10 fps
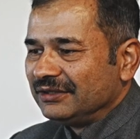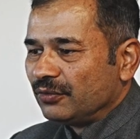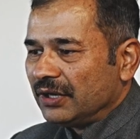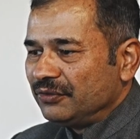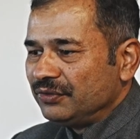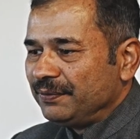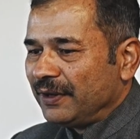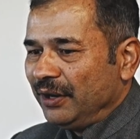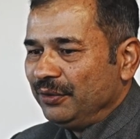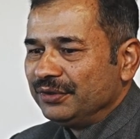what we
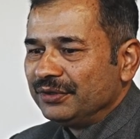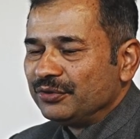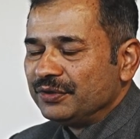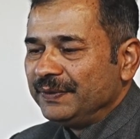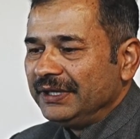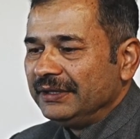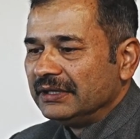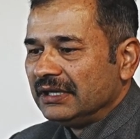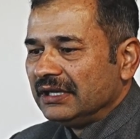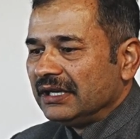found could be
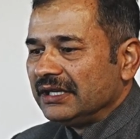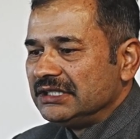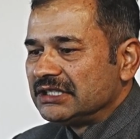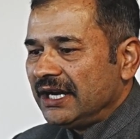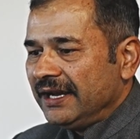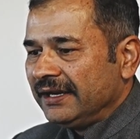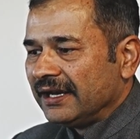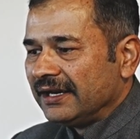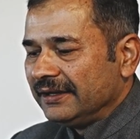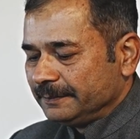in
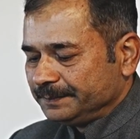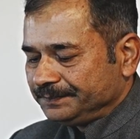China,